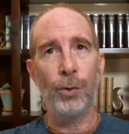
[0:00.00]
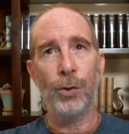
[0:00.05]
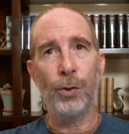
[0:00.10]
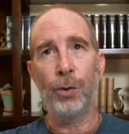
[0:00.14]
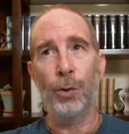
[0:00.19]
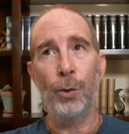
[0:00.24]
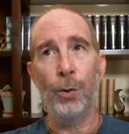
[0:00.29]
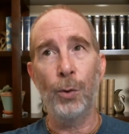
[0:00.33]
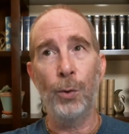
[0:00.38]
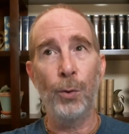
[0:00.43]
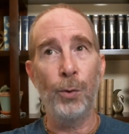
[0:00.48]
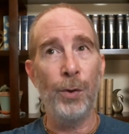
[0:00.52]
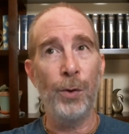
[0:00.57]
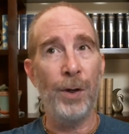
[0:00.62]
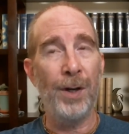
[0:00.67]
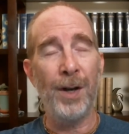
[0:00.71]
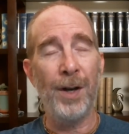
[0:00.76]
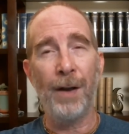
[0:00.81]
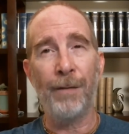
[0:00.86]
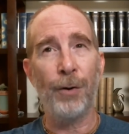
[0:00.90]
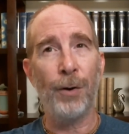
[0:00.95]
to
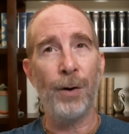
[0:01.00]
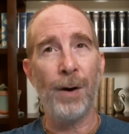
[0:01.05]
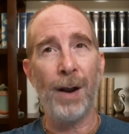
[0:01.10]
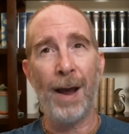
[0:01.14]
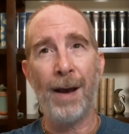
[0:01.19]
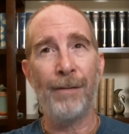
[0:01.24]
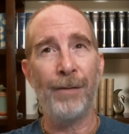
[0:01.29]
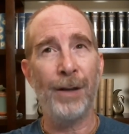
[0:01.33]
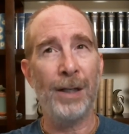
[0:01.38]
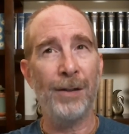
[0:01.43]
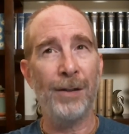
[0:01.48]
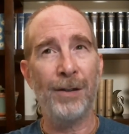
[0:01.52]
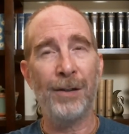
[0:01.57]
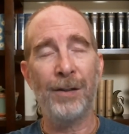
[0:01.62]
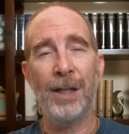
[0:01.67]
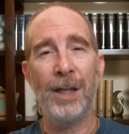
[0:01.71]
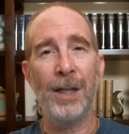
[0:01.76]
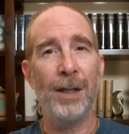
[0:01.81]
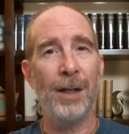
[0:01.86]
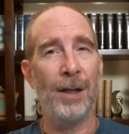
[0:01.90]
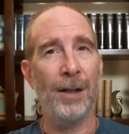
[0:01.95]
never having
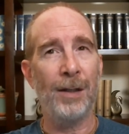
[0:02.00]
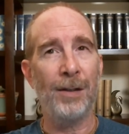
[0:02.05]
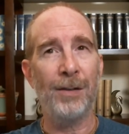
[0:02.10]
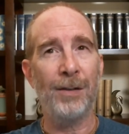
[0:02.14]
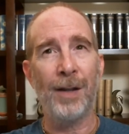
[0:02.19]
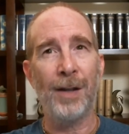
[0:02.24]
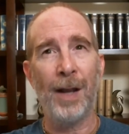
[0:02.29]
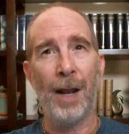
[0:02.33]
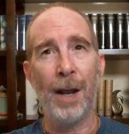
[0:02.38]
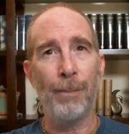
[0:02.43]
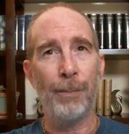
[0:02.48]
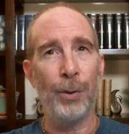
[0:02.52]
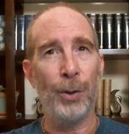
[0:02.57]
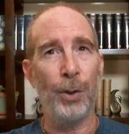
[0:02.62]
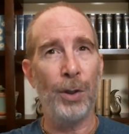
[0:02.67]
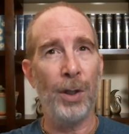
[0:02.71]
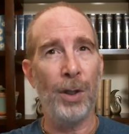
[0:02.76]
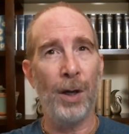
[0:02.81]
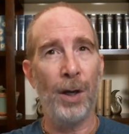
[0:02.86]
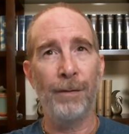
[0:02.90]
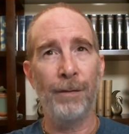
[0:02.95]
seen an
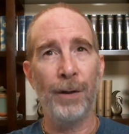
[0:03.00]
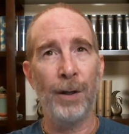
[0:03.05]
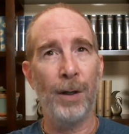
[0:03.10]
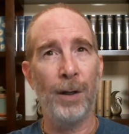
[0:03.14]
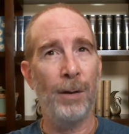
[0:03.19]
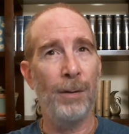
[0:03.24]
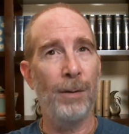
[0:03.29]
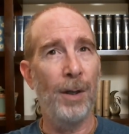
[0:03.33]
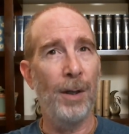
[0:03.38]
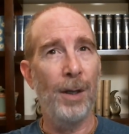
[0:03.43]
example of a